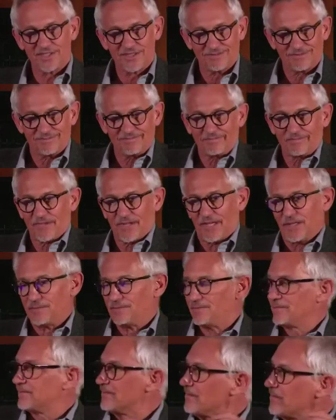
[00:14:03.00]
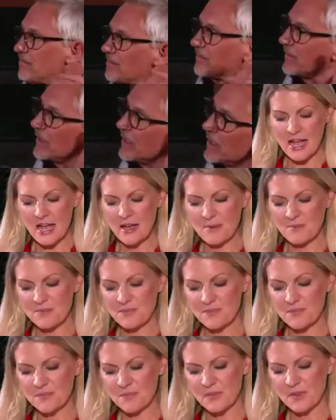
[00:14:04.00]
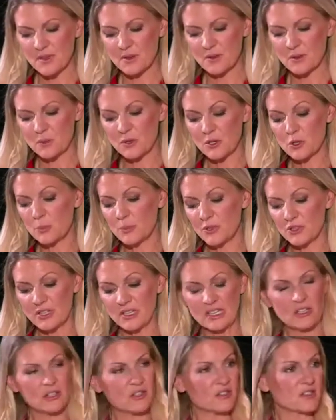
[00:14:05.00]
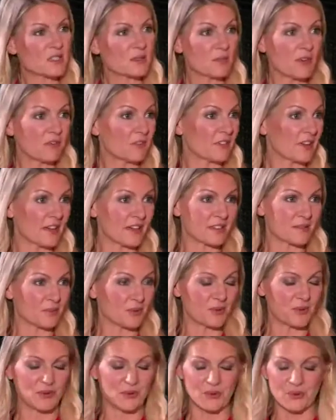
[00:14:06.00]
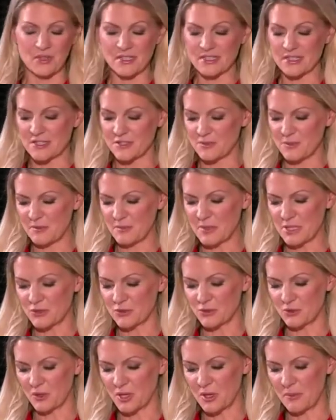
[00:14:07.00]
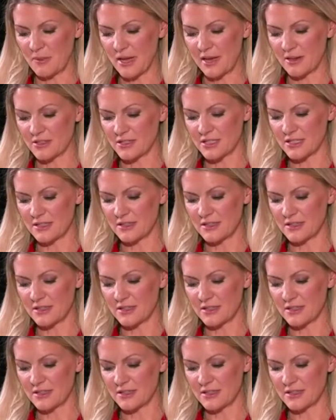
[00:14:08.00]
We are. We're very lucky at the moment. Well, your book includes some unforgettable stories, as we've been talking about,